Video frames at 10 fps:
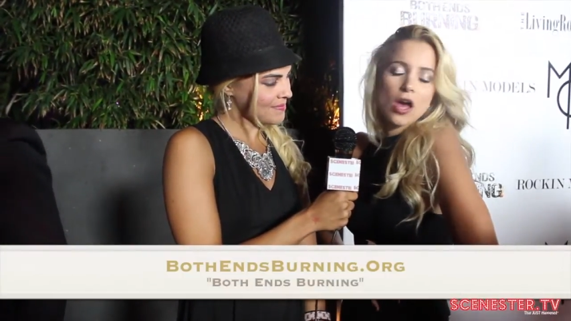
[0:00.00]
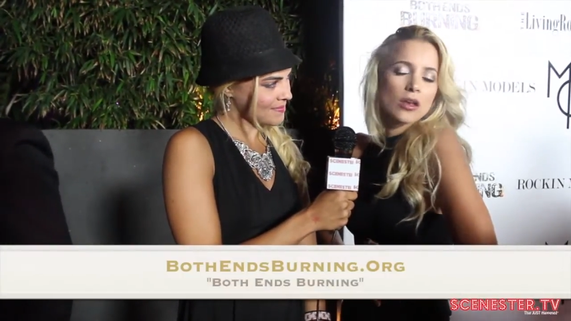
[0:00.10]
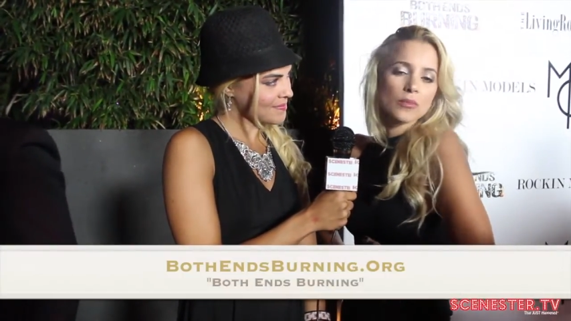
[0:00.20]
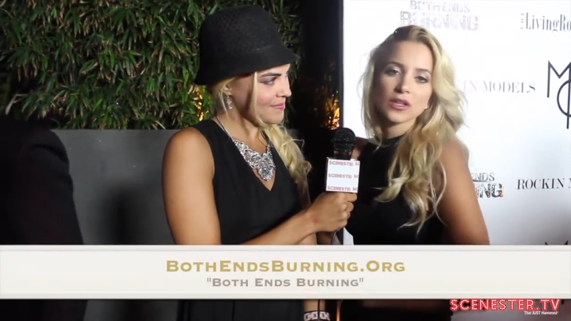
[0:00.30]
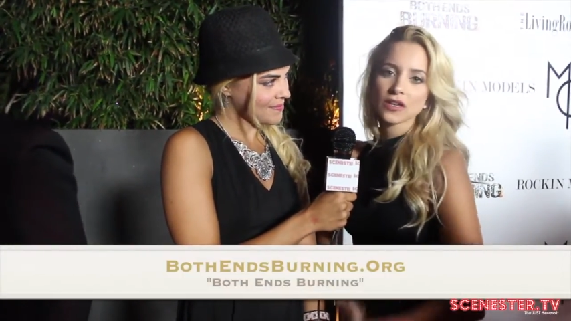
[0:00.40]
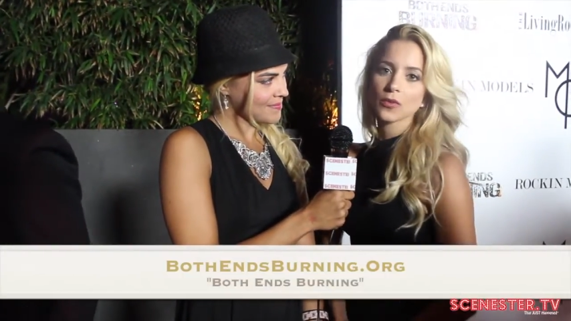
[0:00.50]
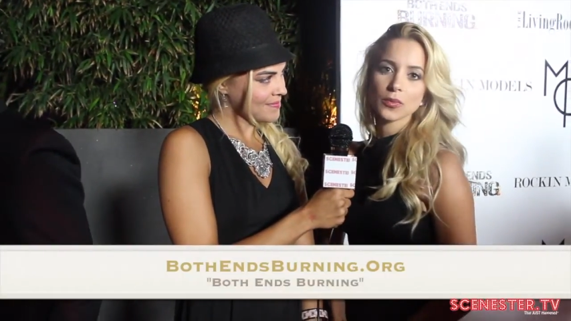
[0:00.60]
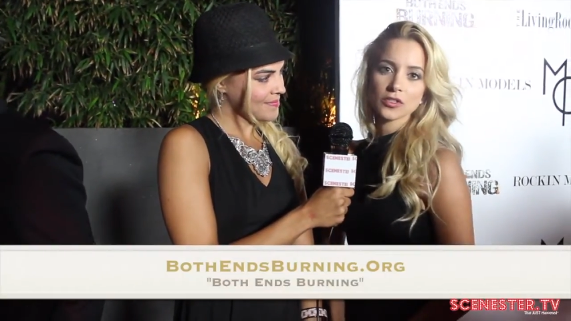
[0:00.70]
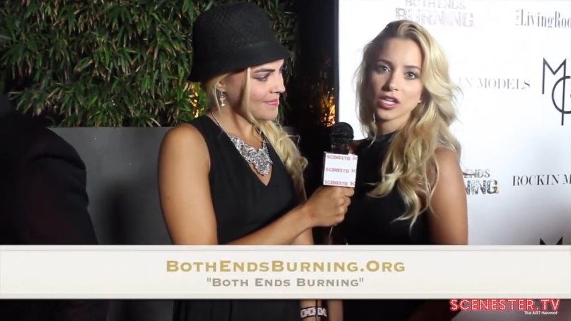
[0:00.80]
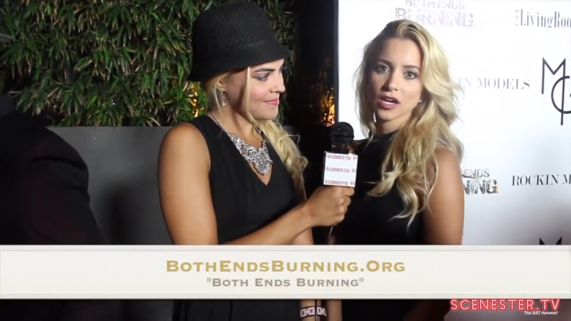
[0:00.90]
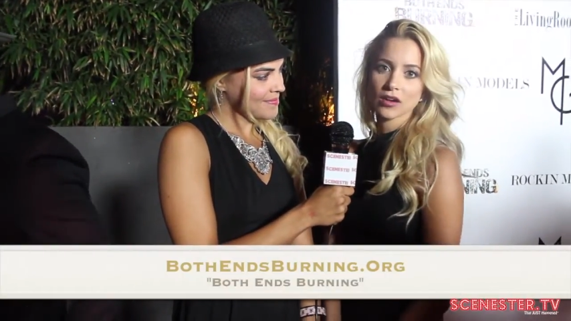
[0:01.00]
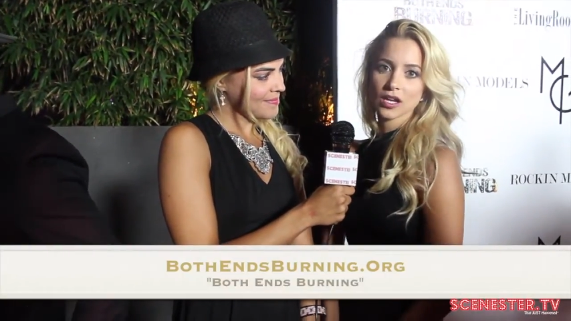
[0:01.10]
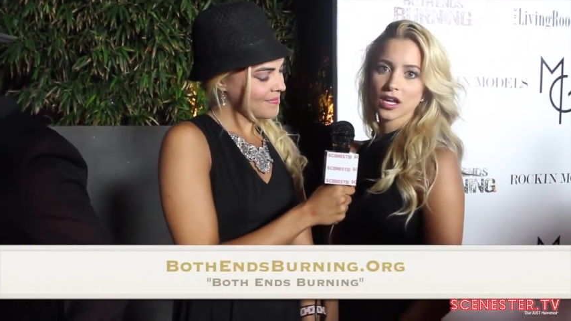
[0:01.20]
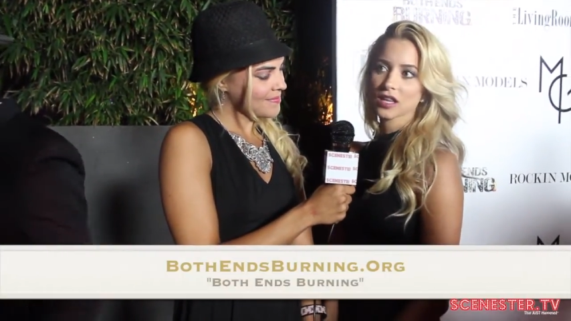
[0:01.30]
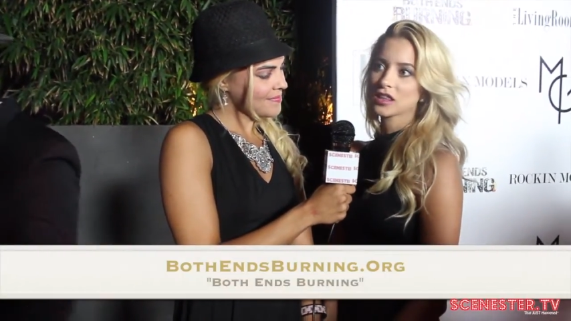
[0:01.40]
Speaker 1: unbelievable
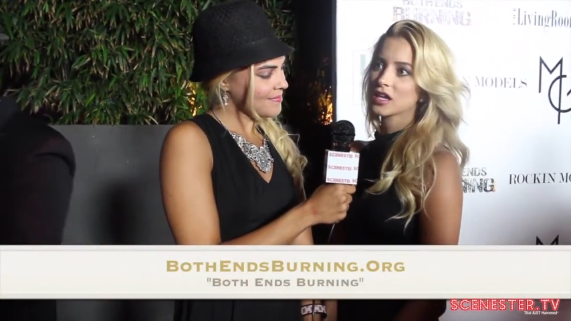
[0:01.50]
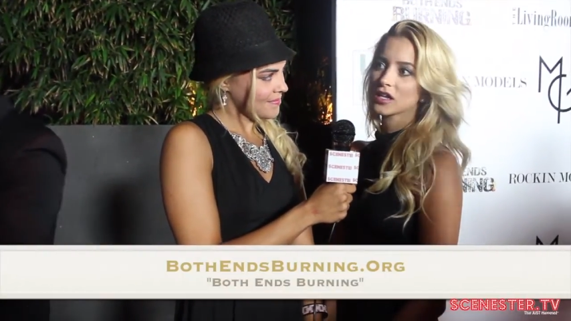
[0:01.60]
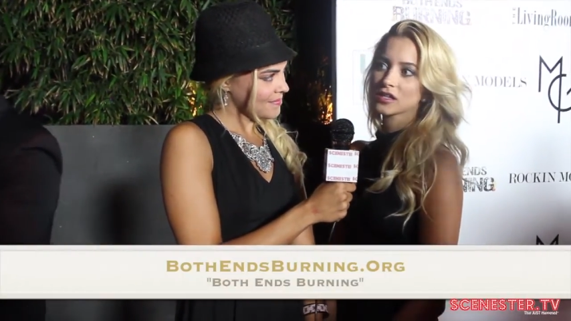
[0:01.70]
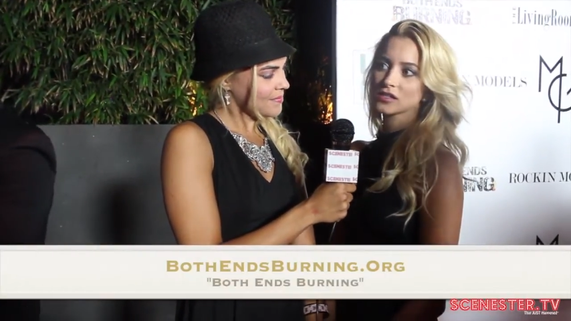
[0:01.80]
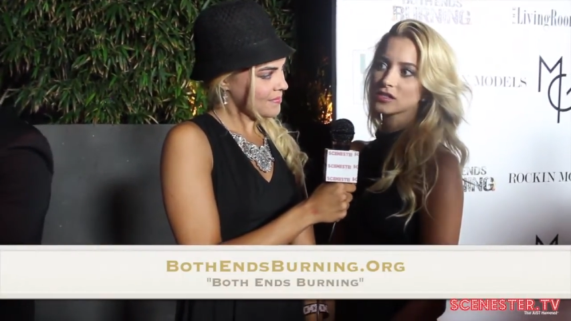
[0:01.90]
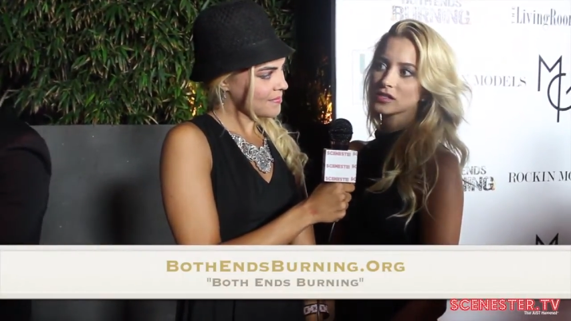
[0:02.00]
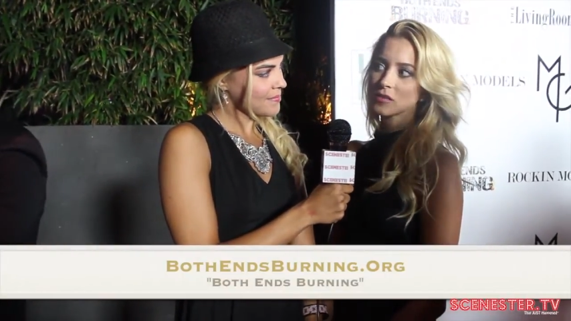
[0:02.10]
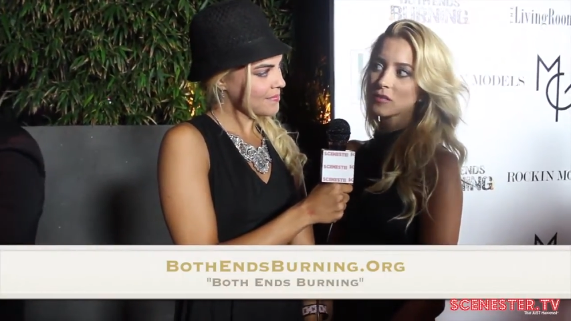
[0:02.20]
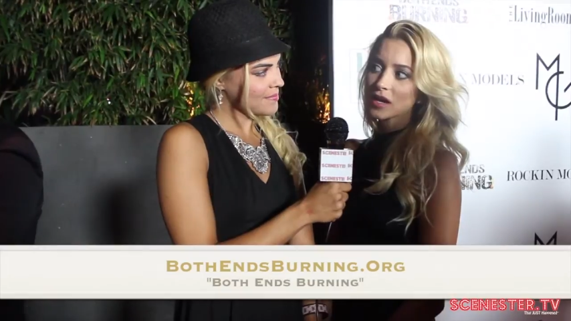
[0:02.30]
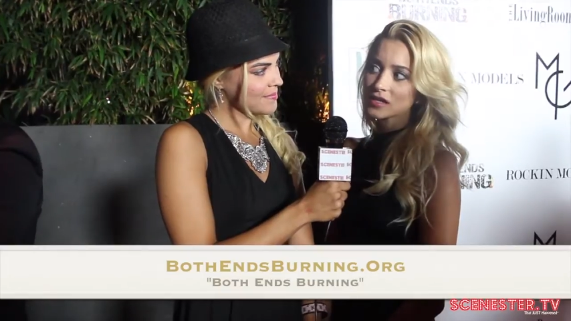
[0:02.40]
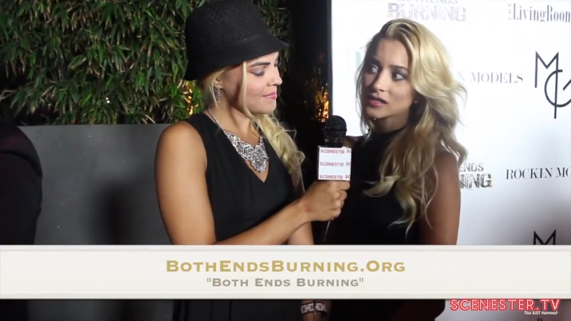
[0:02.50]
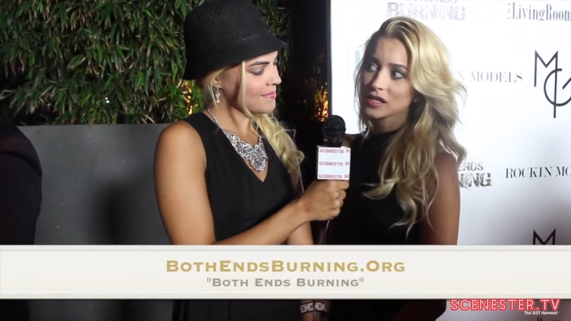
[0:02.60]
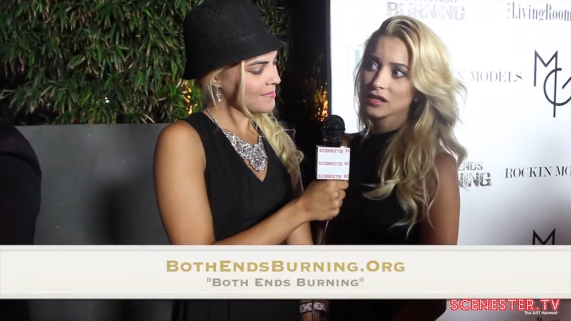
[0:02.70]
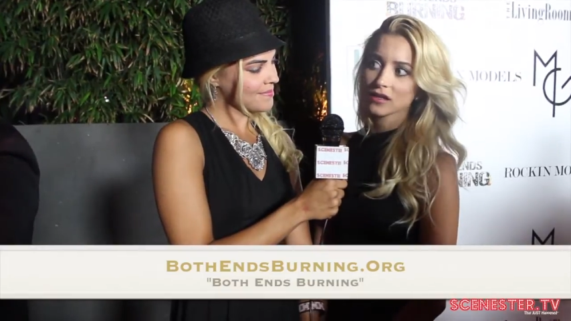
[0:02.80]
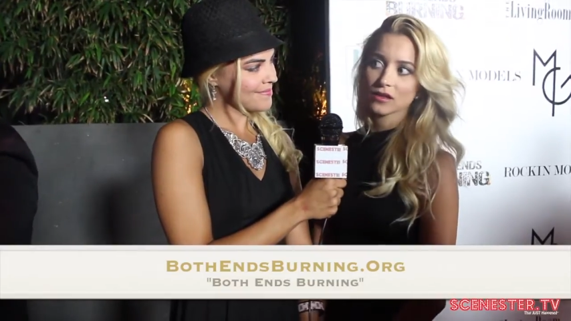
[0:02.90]
charity. I think it's just
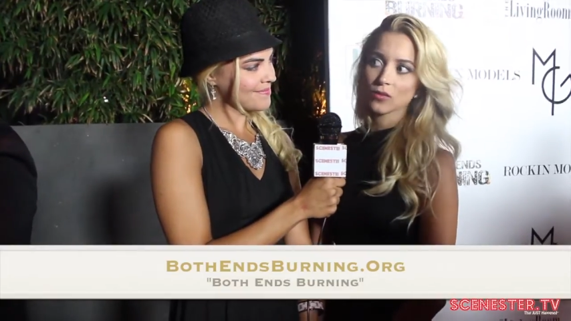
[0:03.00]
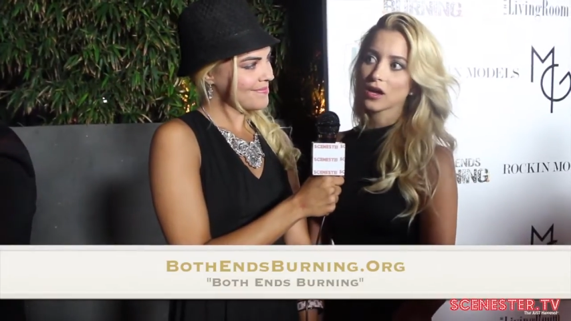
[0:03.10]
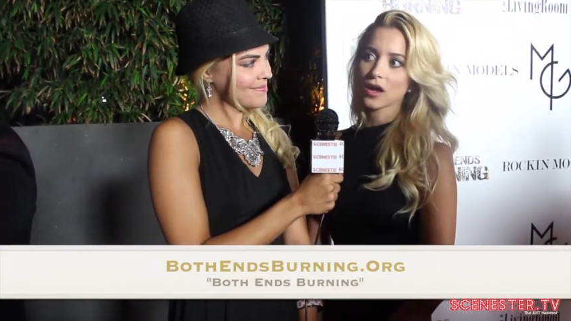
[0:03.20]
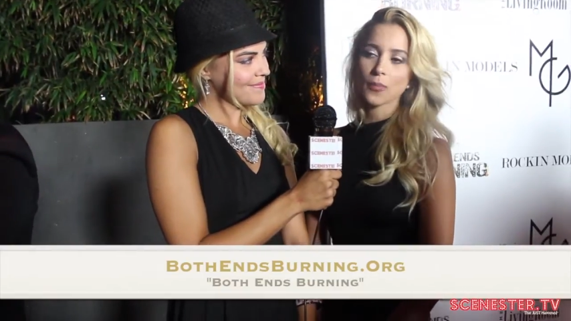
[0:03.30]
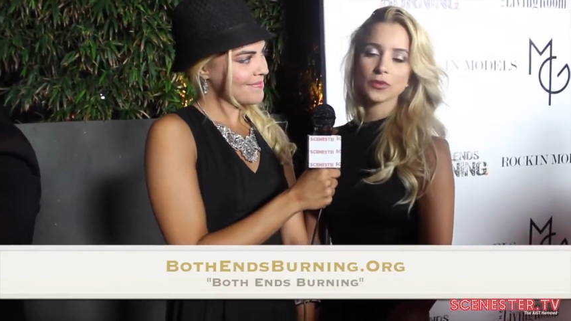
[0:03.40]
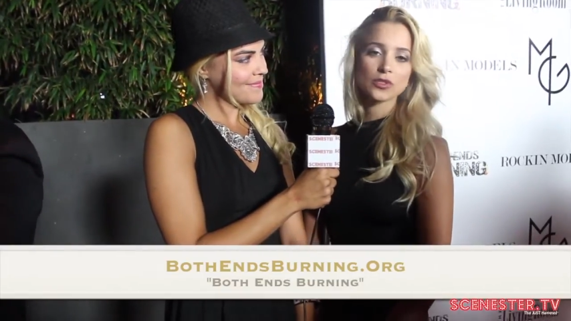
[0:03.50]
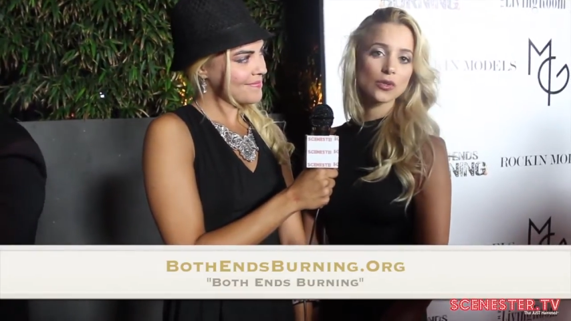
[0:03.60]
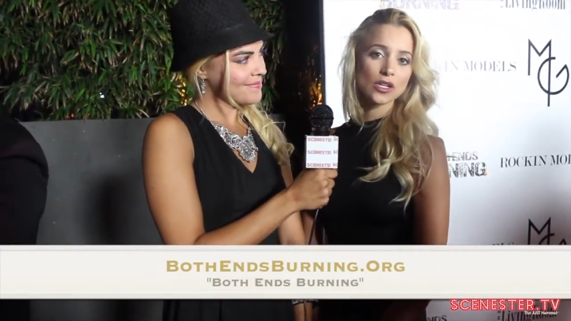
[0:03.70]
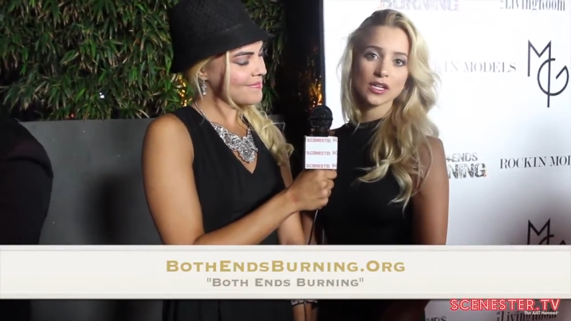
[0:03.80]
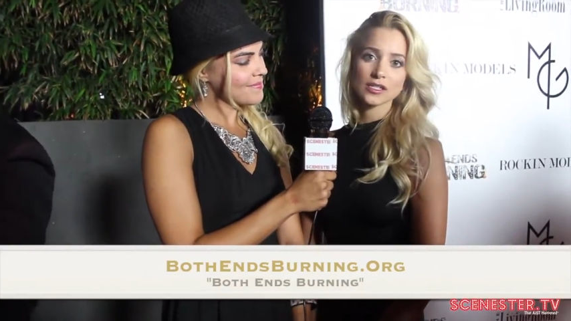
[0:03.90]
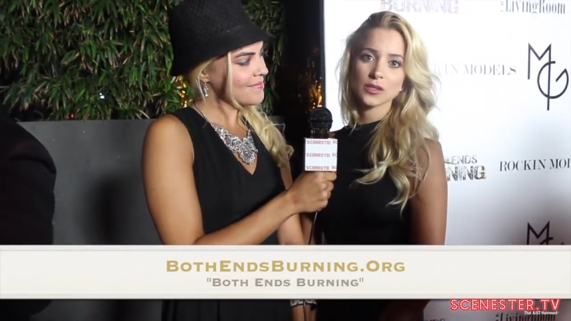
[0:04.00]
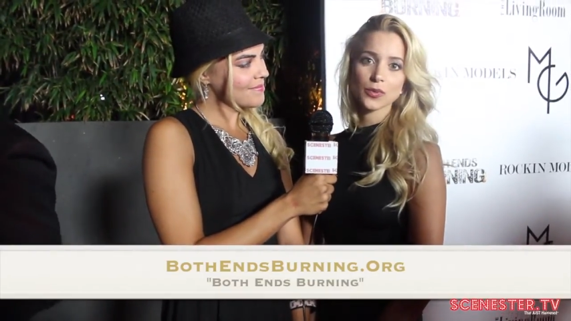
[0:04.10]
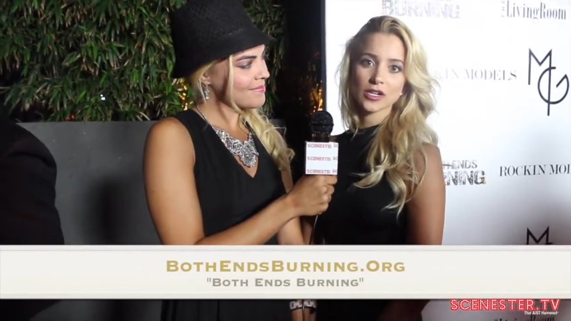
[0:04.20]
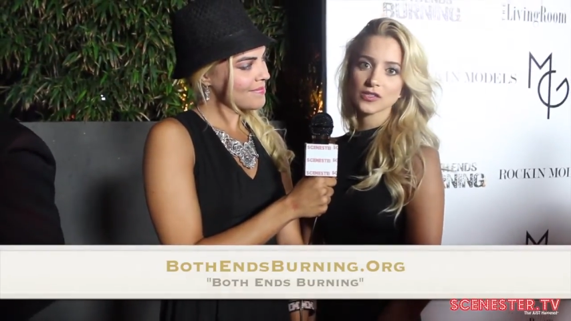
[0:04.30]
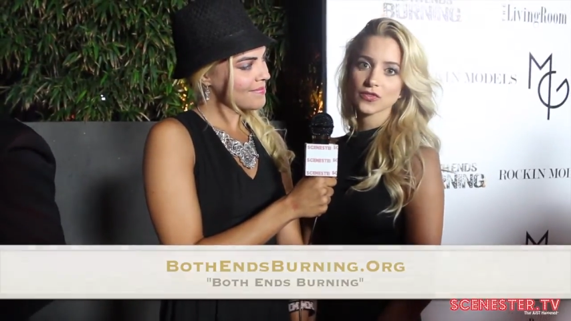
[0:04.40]
amazing what opportunities
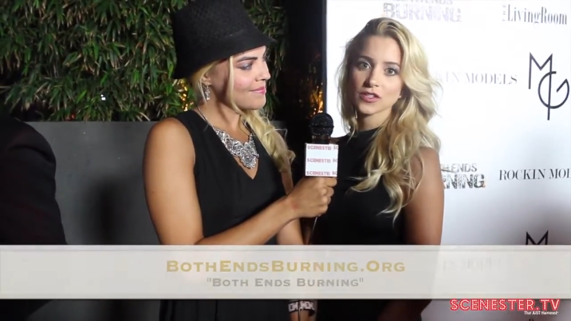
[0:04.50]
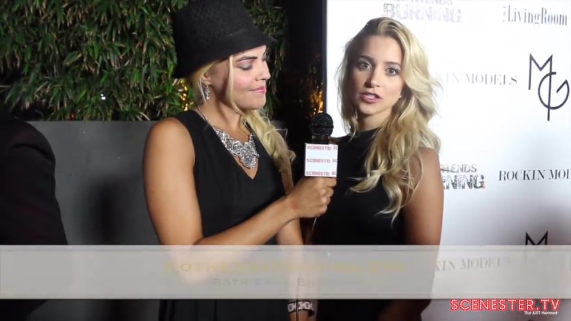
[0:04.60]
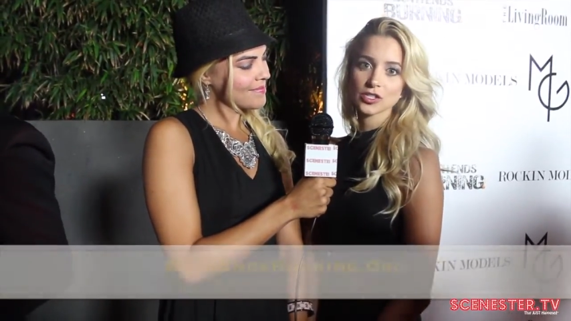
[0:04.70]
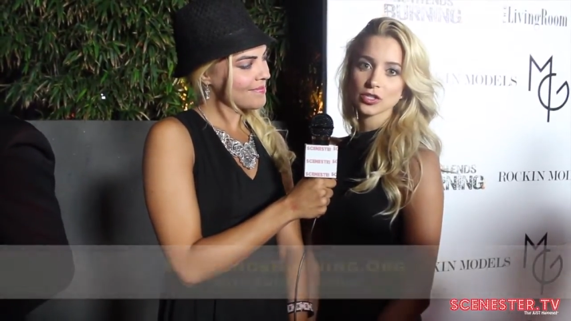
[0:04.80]
it brings for these